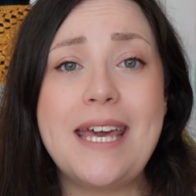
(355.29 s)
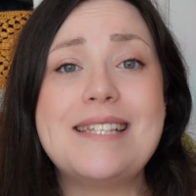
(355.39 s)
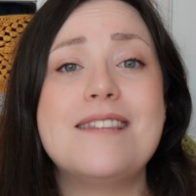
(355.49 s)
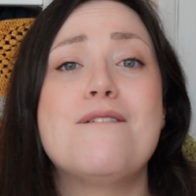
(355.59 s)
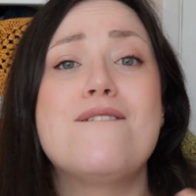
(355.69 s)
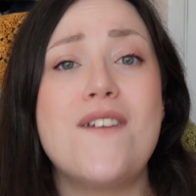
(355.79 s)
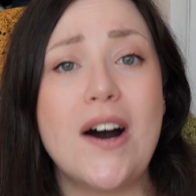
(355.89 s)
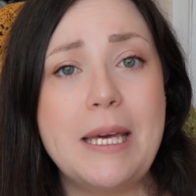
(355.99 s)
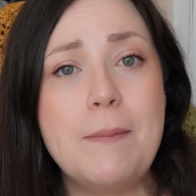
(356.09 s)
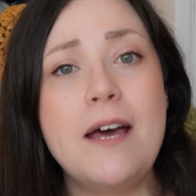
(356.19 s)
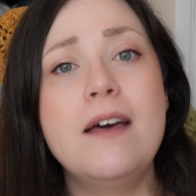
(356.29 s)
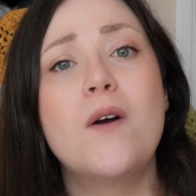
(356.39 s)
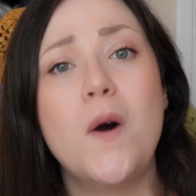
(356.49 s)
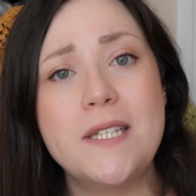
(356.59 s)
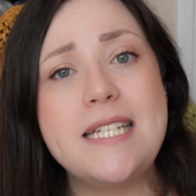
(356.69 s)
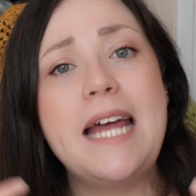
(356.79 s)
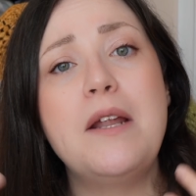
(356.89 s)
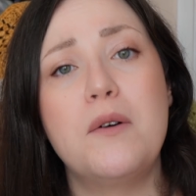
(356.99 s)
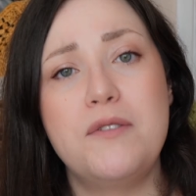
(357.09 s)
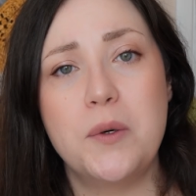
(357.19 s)
is the fibre
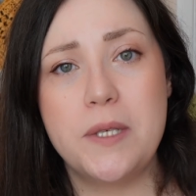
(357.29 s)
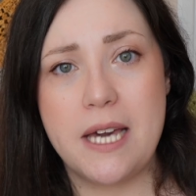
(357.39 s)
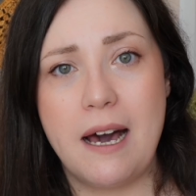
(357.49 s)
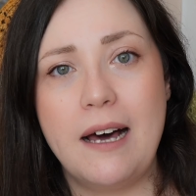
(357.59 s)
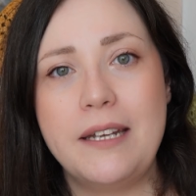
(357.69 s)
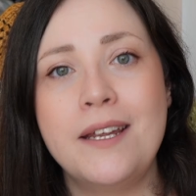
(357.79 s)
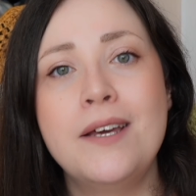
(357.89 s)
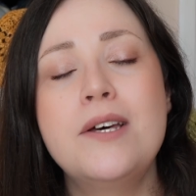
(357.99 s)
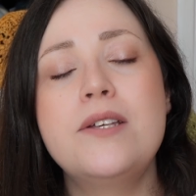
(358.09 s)
content of your yarn.